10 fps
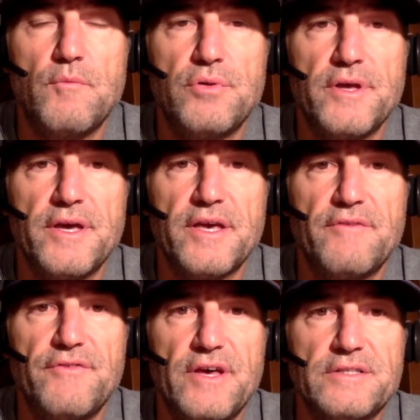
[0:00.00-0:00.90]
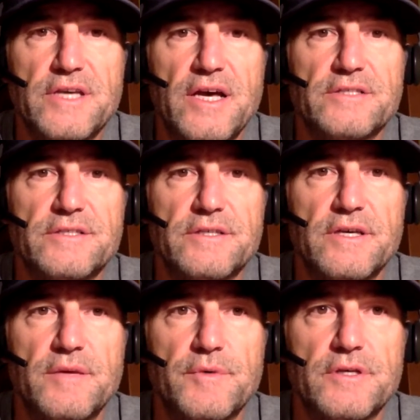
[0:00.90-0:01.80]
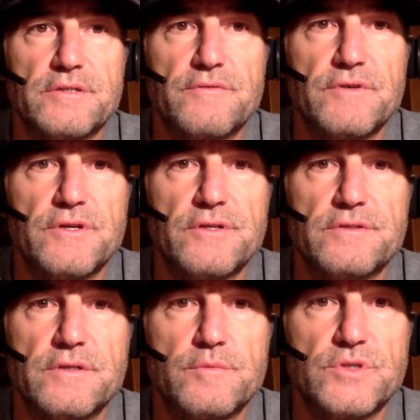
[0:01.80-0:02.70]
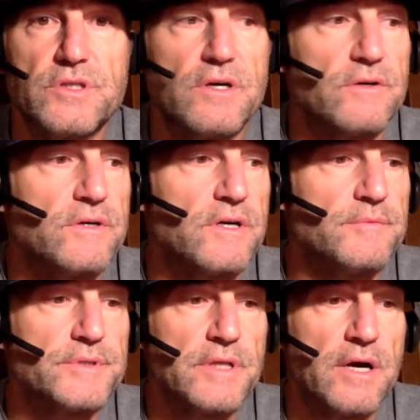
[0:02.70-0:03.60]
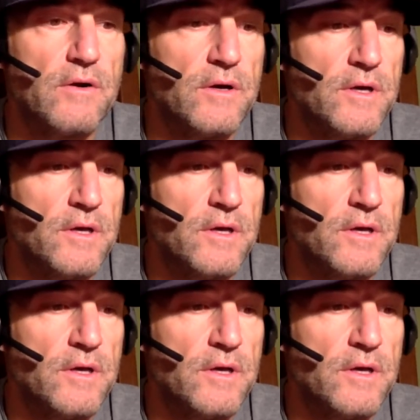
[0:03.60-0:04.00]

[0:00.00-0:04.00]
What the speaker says: playing a fantastic game against a very good team, the Chicago Cubs. Now,